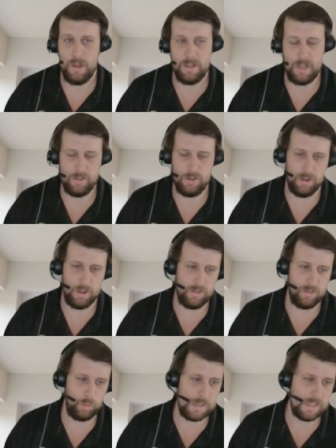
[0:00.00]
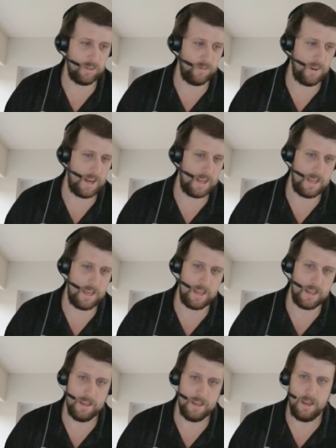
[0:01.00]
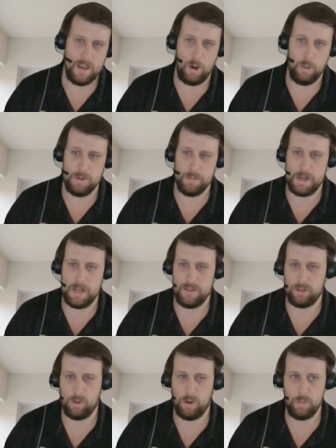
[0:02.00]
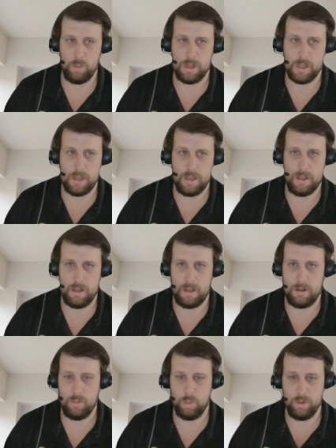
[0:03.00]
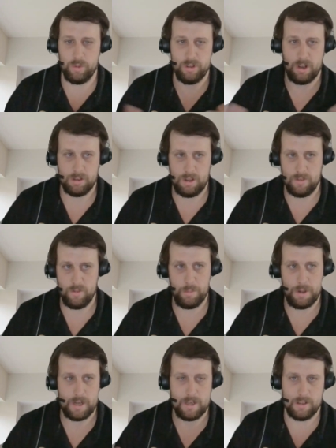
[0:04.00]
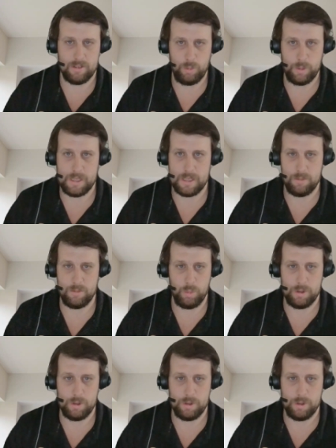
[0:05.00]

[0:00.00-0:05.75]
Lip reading: not too long this week. It's Friday. I hope everybody has a great weekend, and we'll talk to everybody next weekend